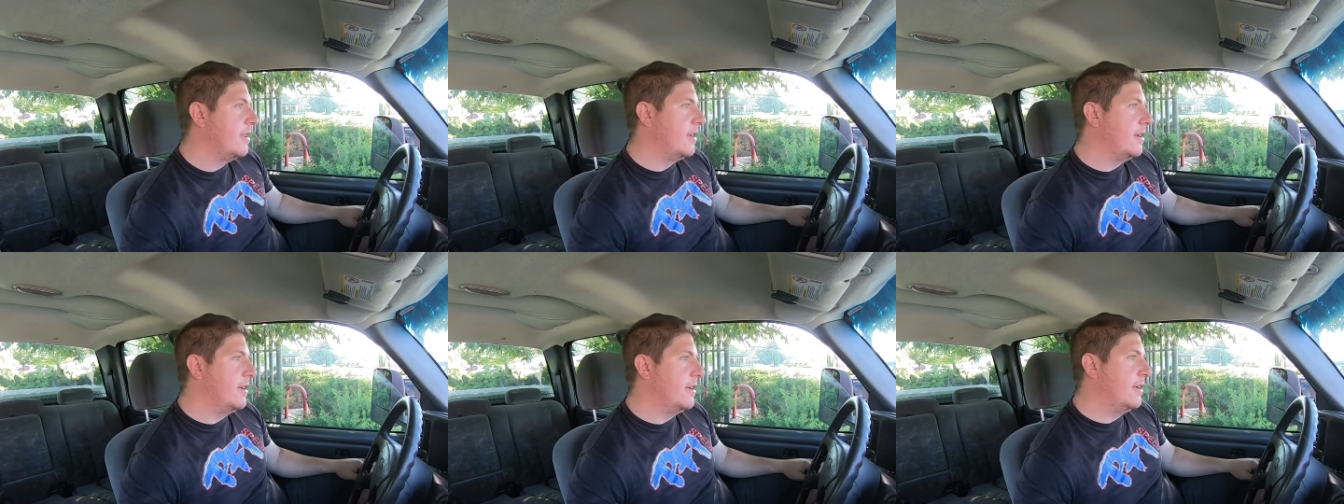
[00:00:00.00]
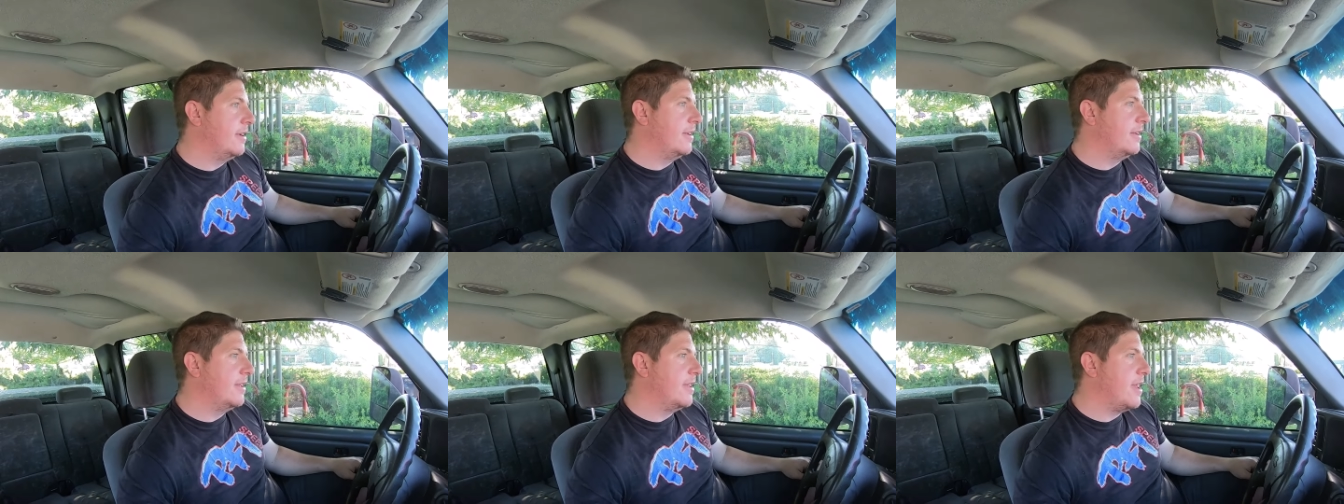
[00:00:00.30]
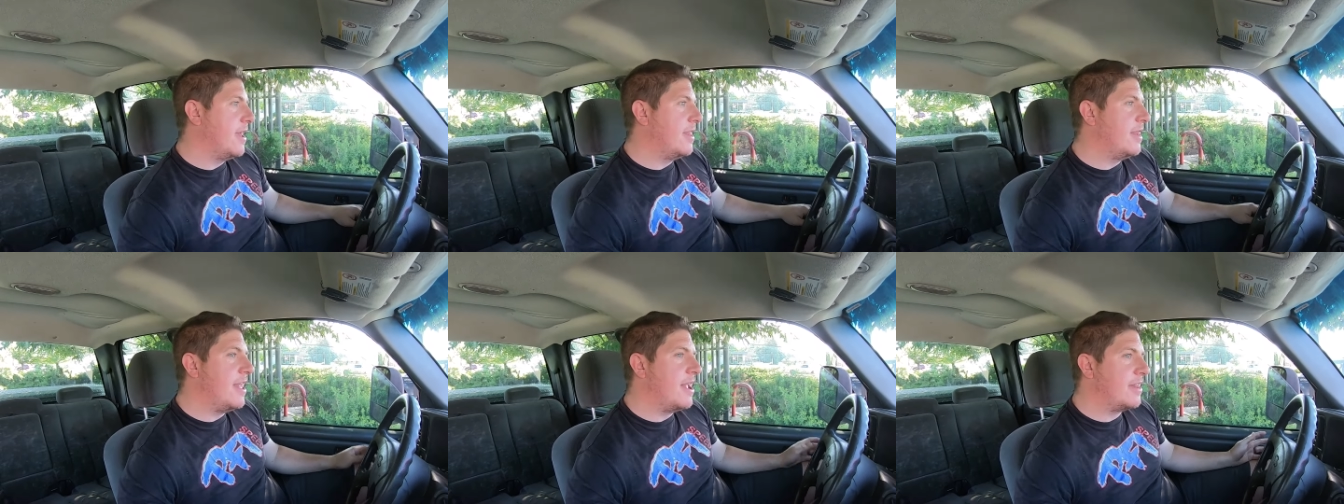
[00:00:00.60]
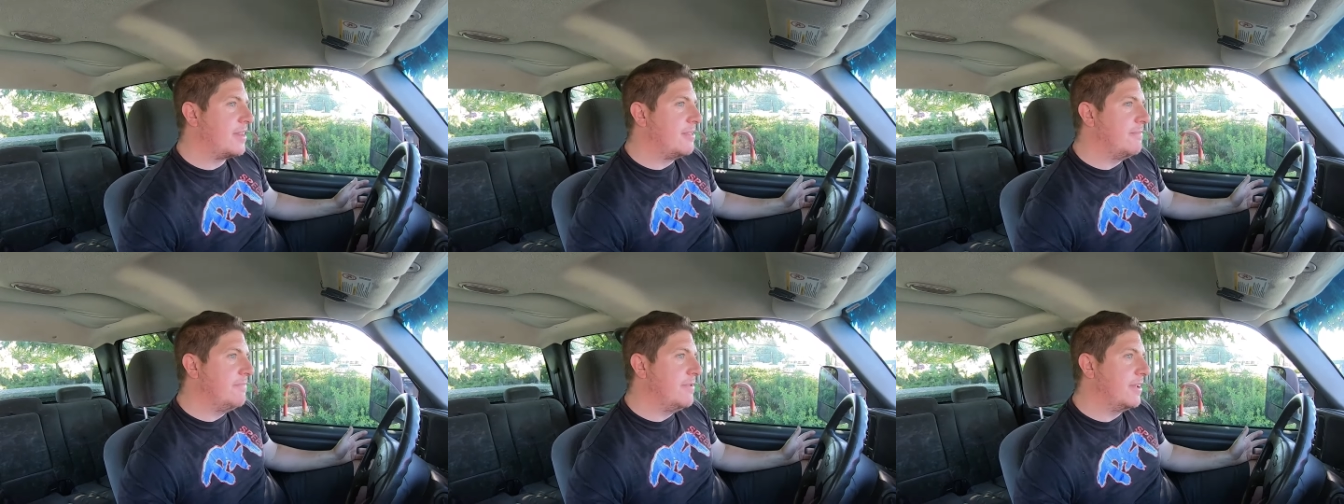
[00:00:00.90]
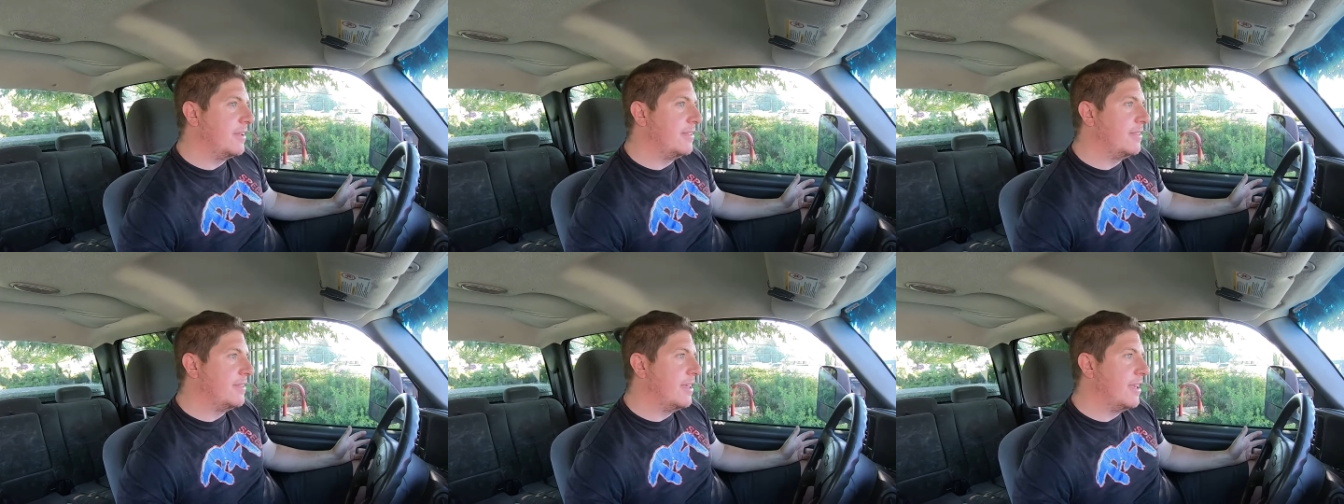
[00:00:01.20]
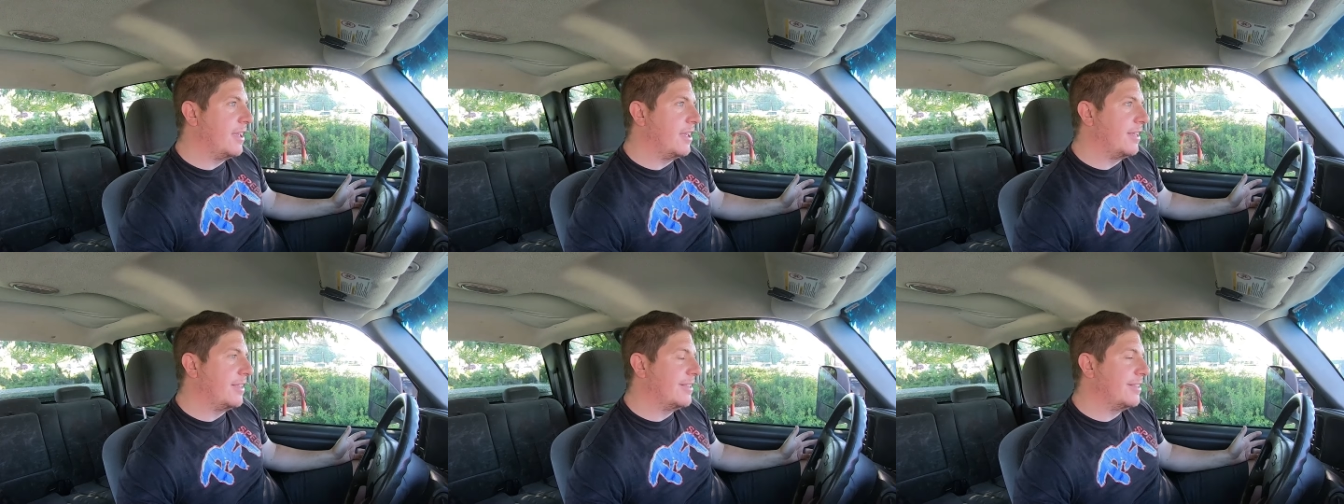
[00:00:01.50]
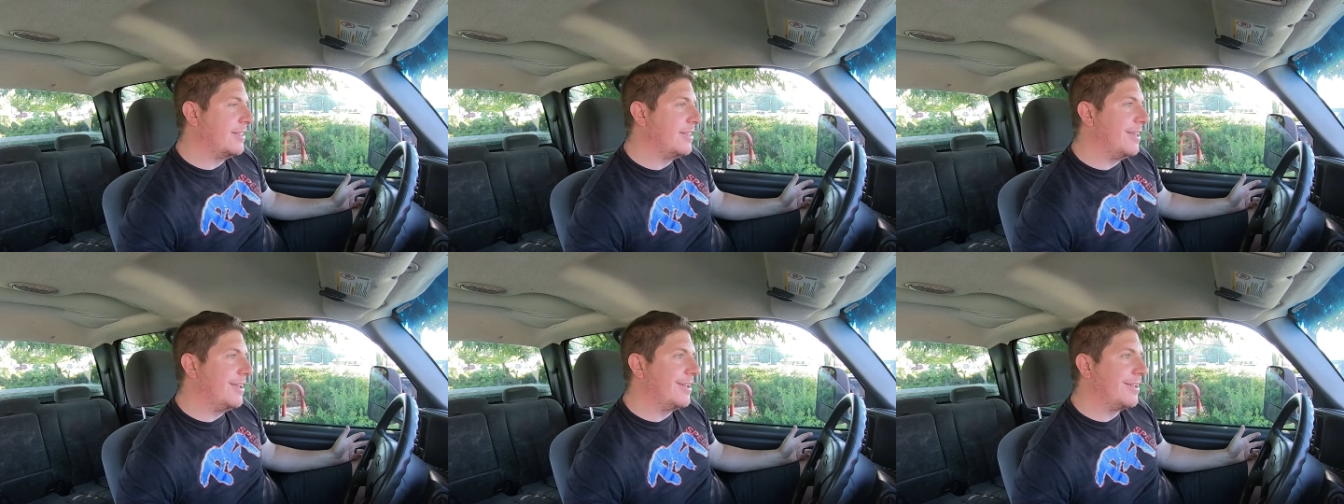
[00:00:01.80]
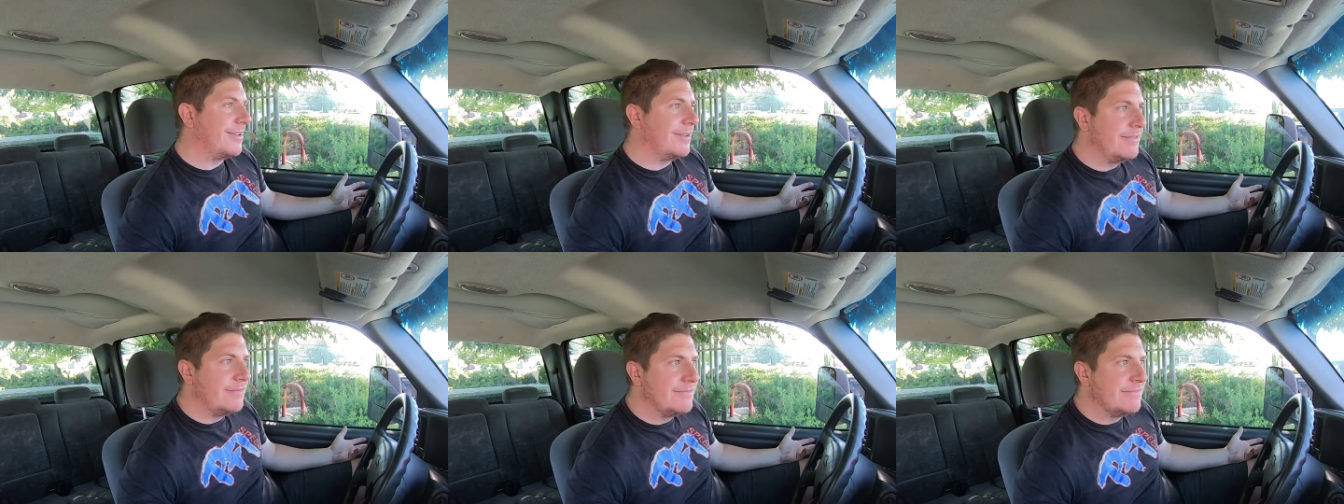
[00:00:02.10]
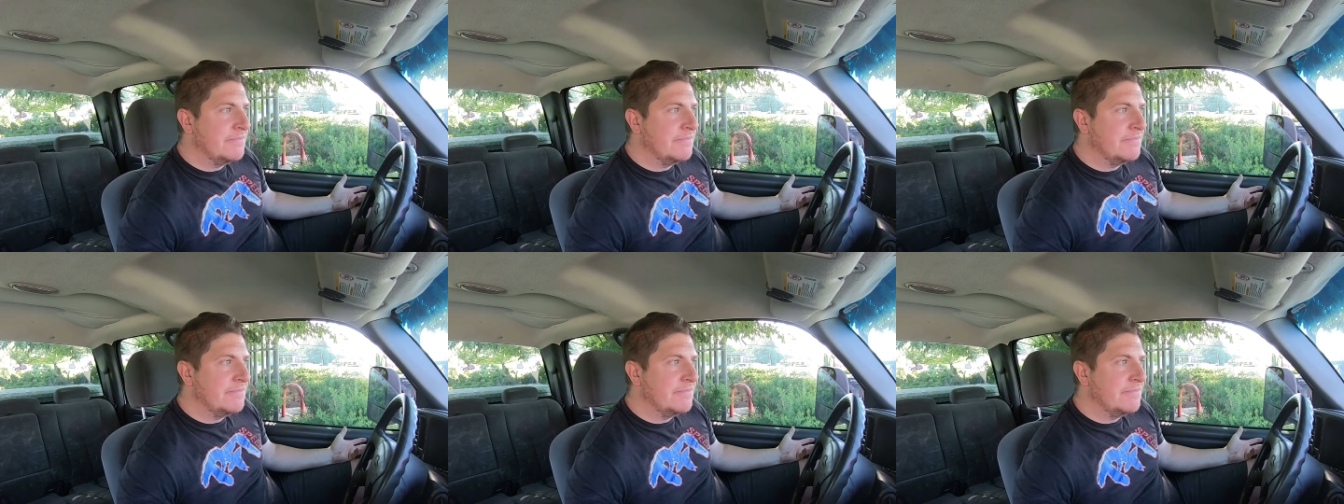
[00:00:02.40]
Uh, and that's the big thing. Like,